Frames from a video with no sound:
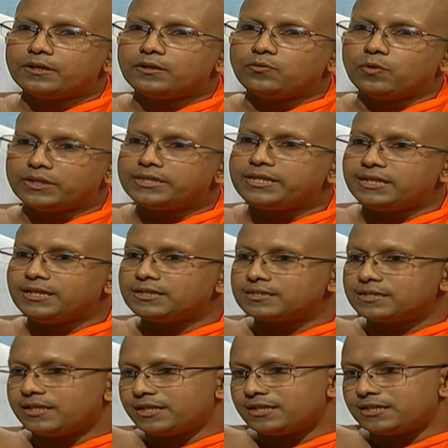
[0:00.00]
One thing is
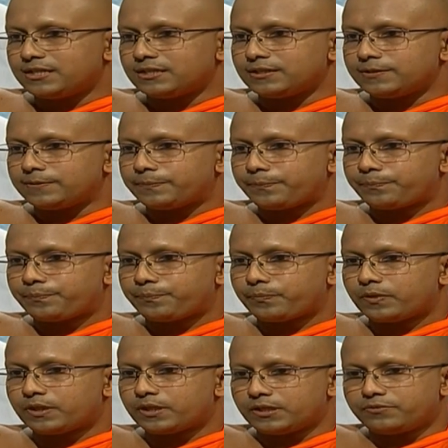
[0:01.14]
that
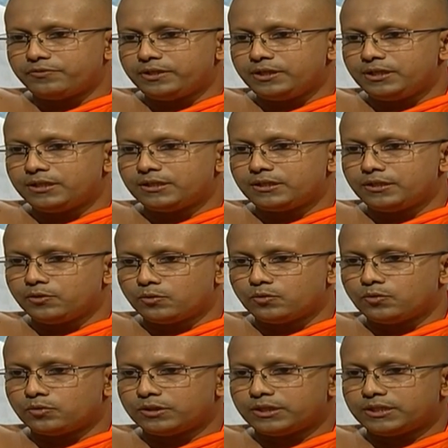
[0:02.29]
we
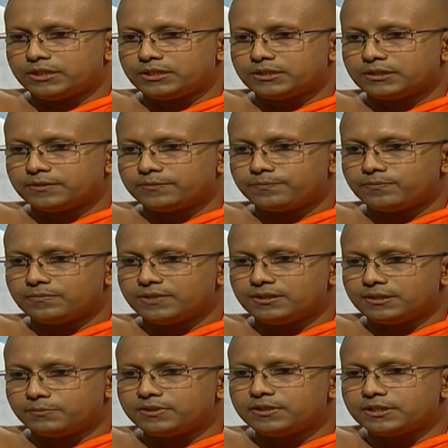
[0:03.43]
know that
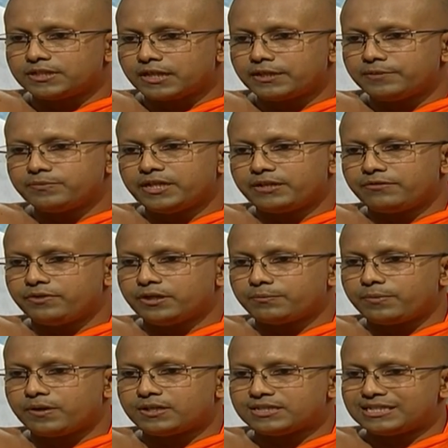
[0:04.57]
the time that we are
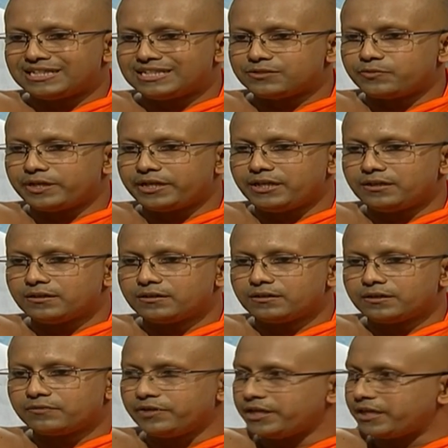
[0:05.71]
passing is very
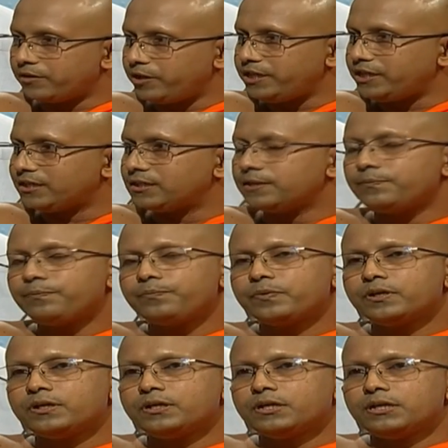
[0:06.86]
critical.
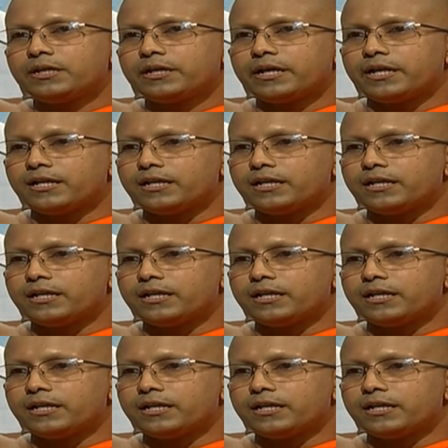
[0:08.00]
An